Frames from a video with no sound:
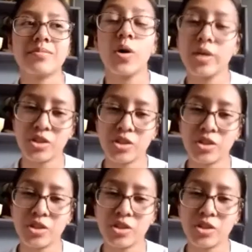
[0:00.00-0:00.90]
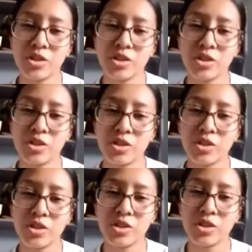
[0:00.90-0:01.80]
Going to Japan,
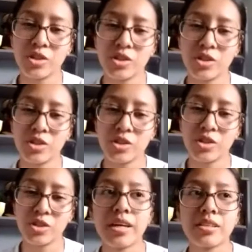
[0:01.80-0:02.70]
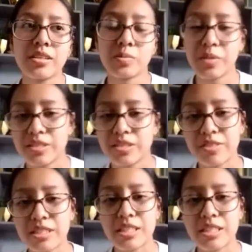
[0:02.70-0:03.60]
uh, Osaka, Japan, a
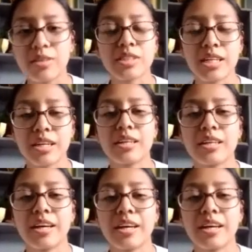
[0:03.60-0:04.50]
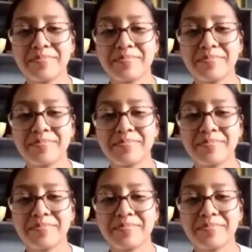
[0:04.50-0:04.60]
specific city, Osaka, yeah.